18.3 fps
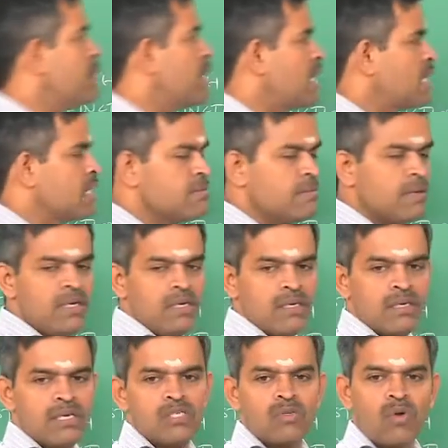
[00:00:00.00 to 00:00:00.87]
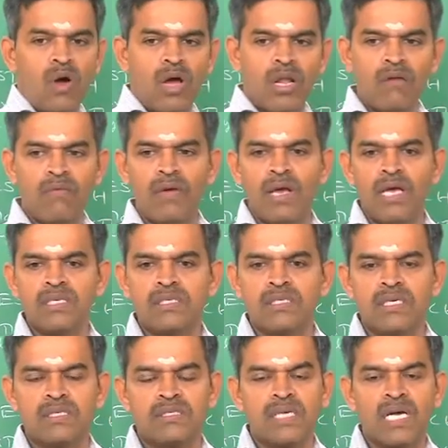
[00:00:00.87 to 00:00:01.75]
management is
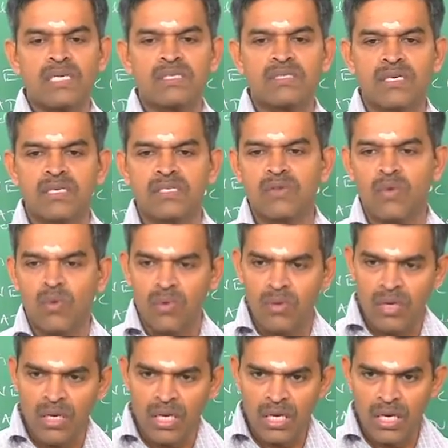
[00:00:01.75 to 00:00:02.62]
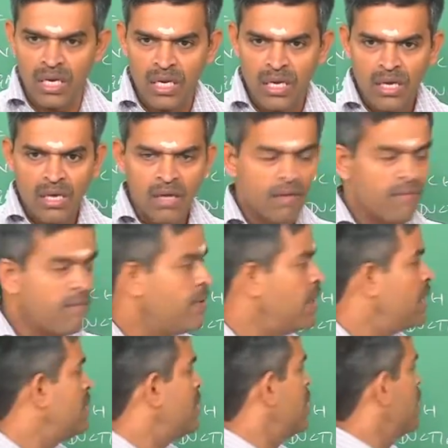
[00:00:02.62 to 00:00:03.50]
always a success only
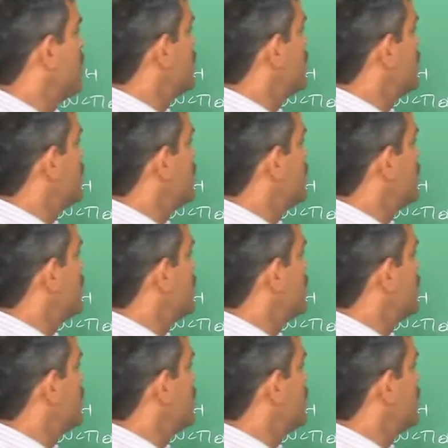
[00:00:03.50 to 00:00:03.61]
when